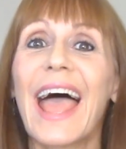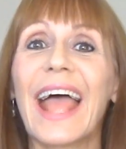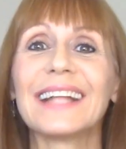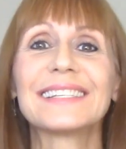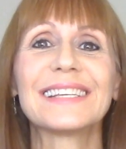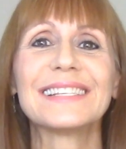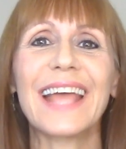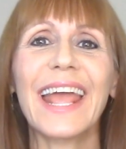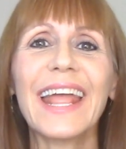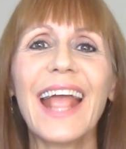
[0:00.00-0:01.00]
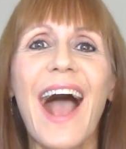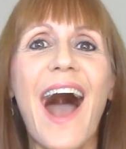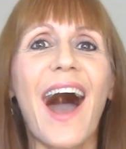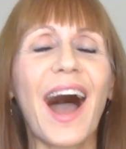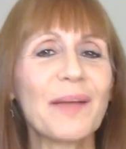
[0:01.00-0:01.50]
And today
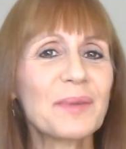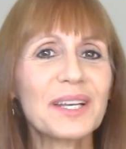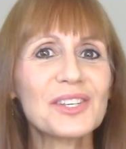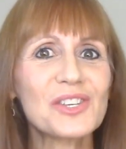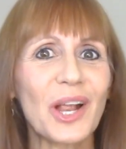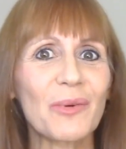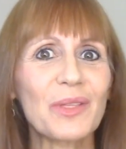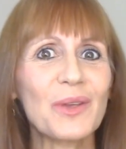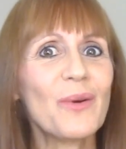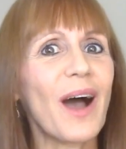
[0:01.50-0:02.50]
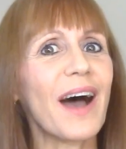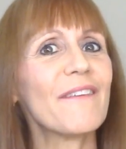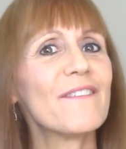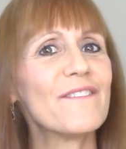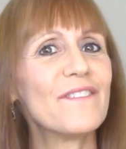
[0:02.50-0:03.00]
I'm going to share with you
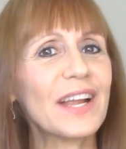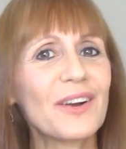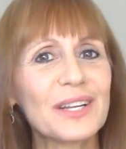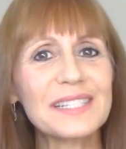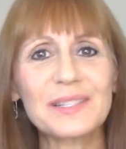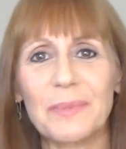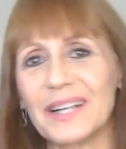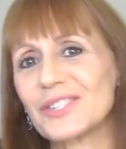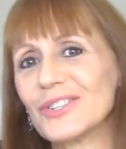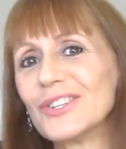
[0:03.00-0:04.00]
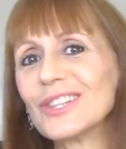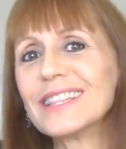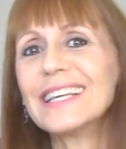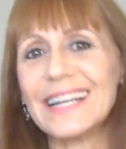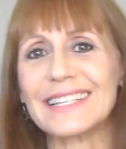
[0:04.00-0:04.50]
a very special
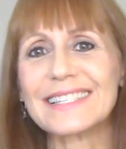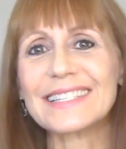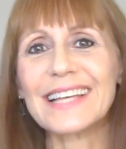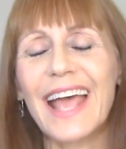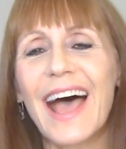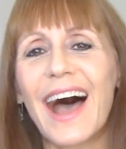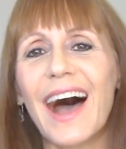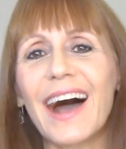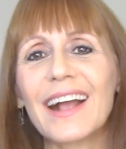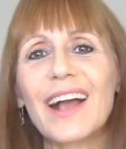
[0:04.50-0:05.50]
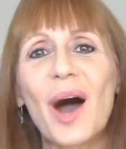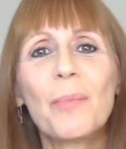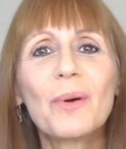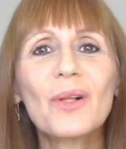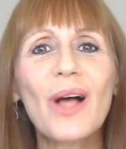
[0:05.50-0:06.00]
list. A
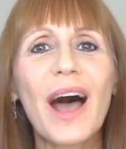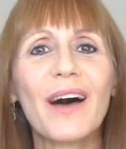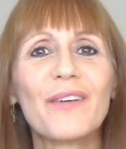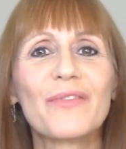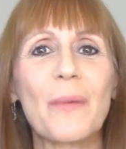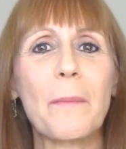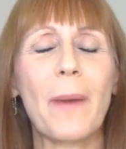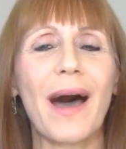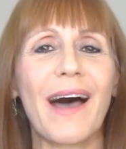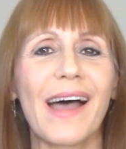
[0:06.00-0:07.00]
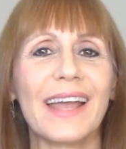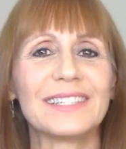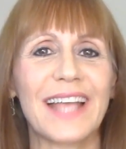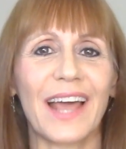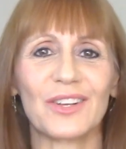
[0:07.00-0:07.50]
couple of
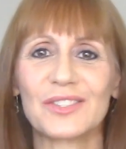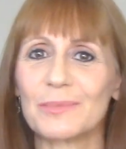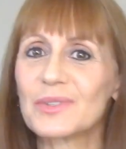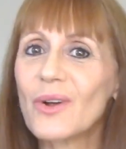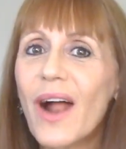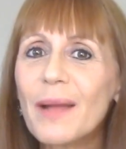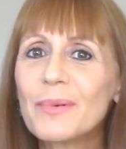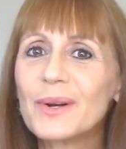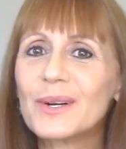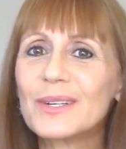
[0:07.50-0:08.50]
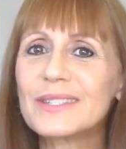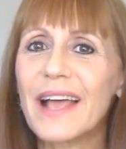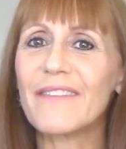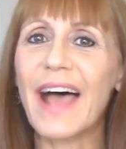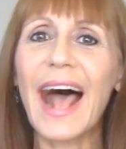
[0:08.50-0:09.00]
my channel subscribers
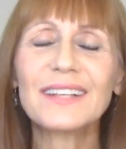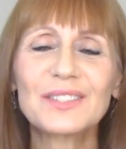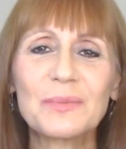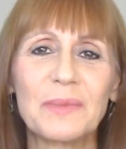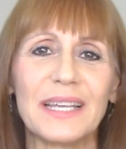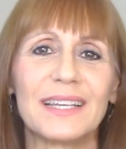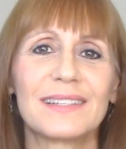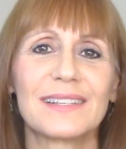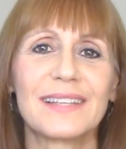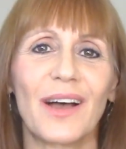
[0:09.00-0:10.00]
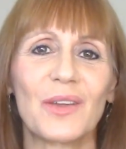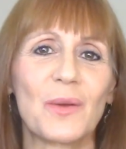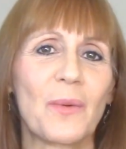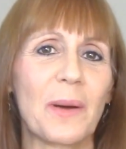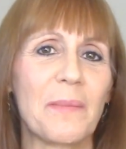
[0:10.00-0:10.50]
have asked me to tell
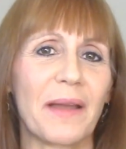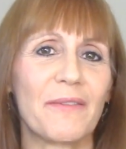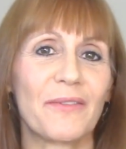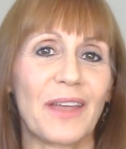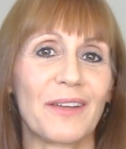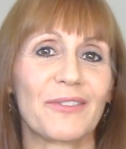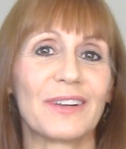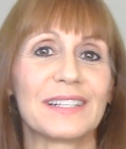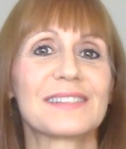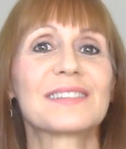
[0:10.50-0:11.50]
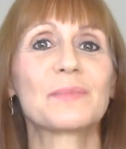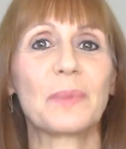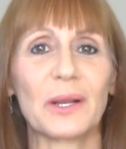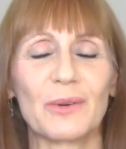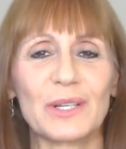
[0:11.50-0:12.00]
you what my favorite
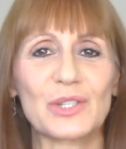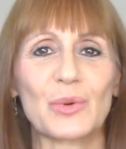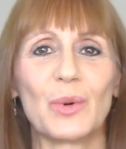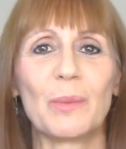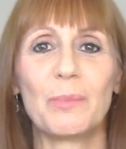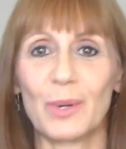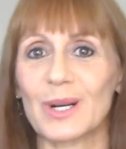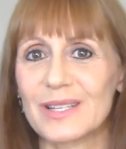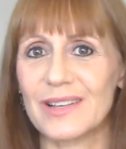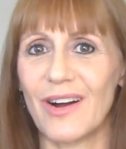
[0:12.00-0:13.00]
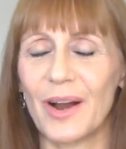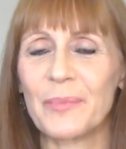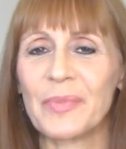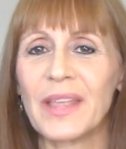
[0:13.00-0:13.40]
spiritual books are.